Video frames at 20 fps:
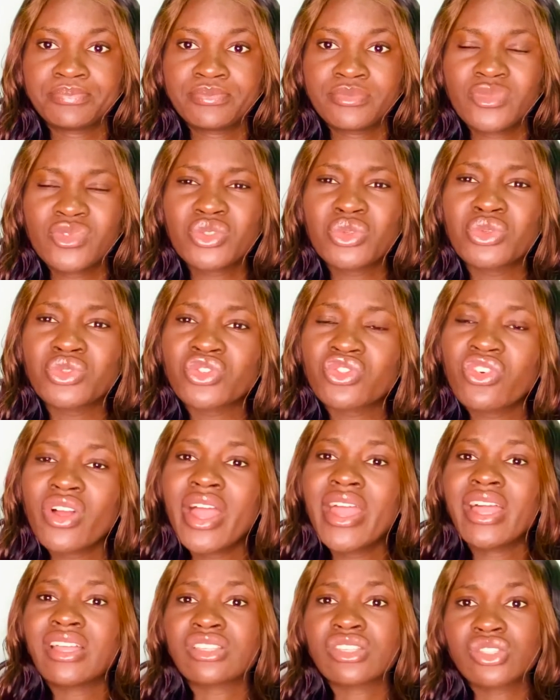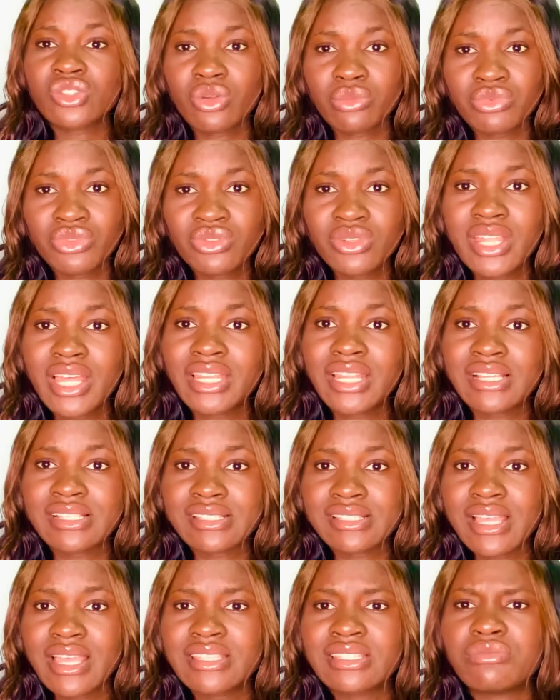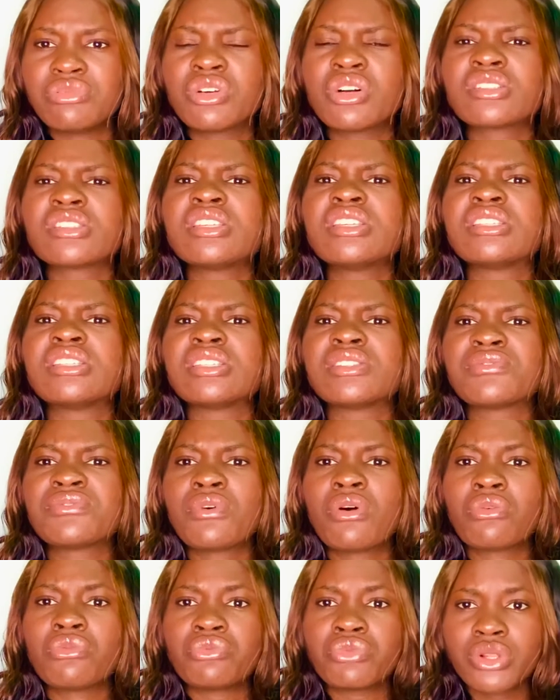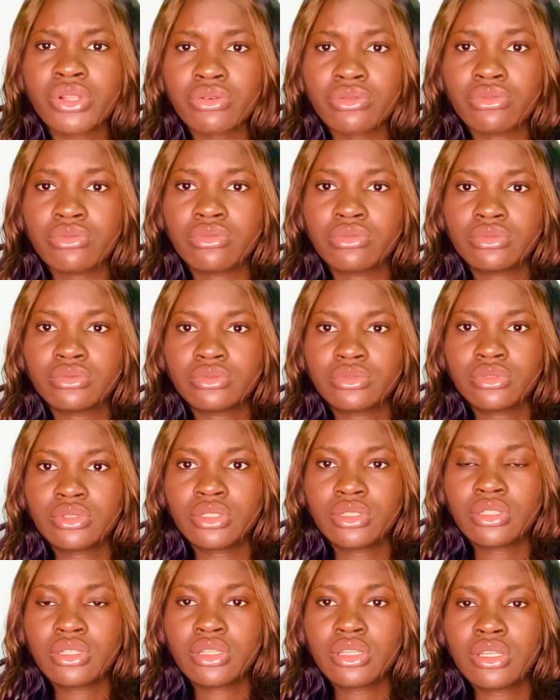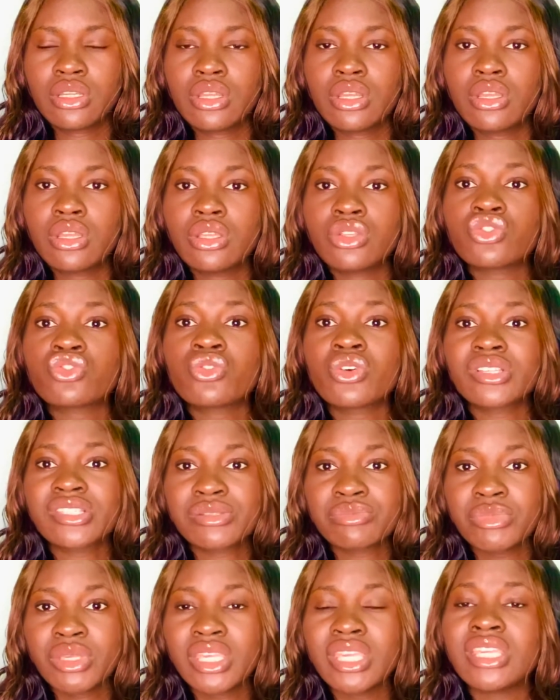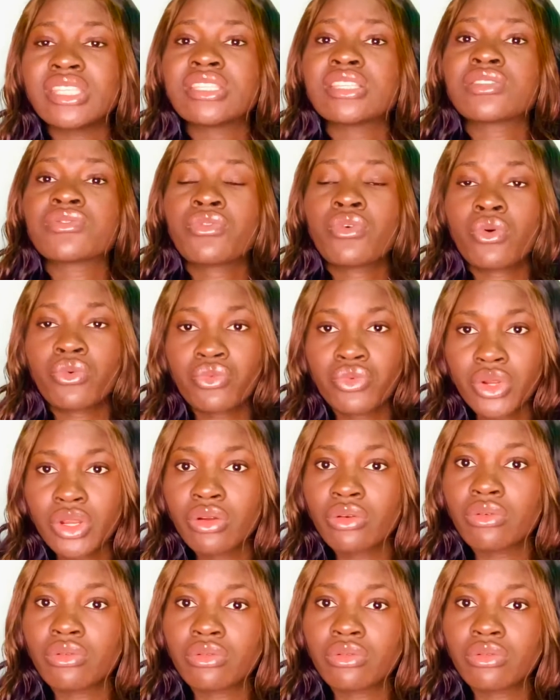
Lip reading: to try and subdue that anxiety, because it is for real. Trust me, it is for real.